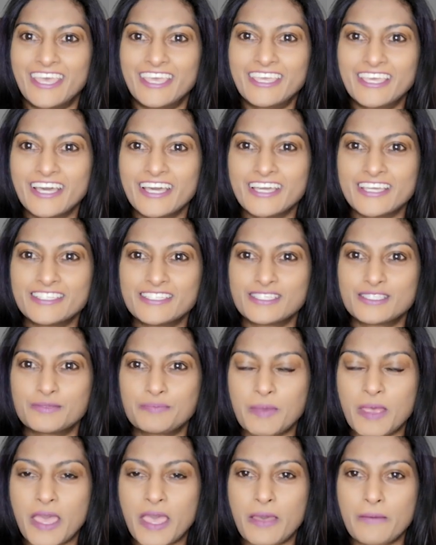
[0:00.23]
Hey guys,
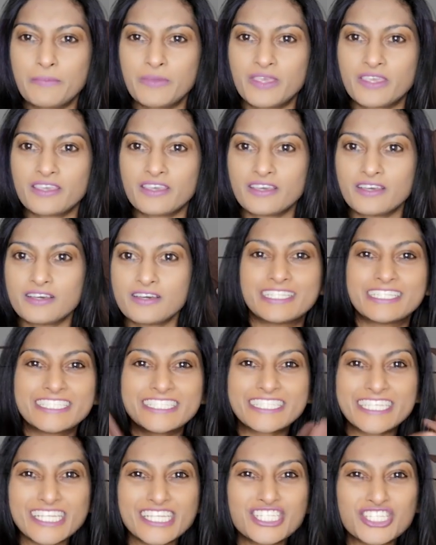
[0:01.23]
it's Pam here.
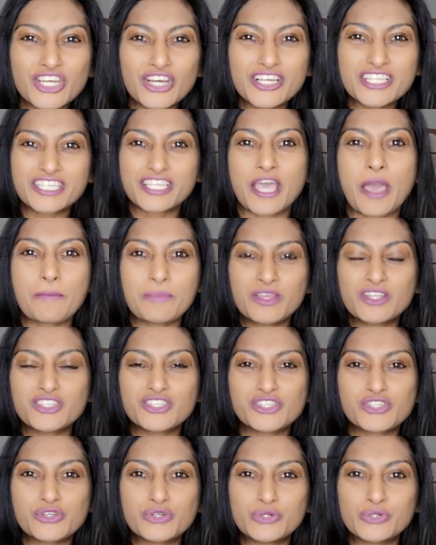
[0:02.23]
TikTok's
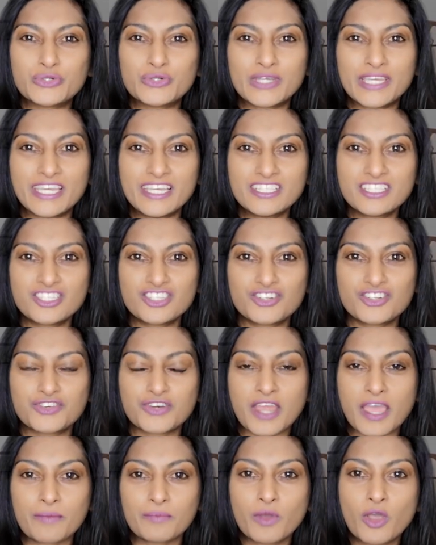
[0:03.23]
coming to
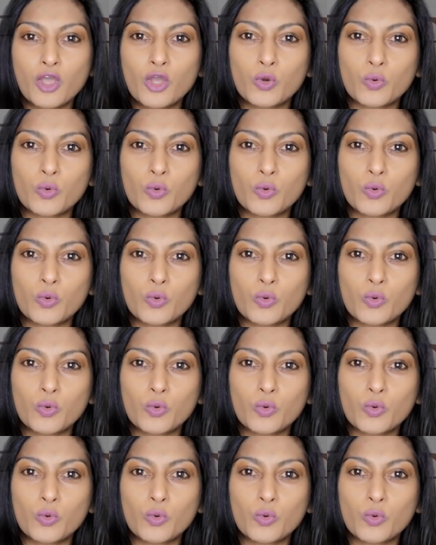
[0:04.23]
Instagram.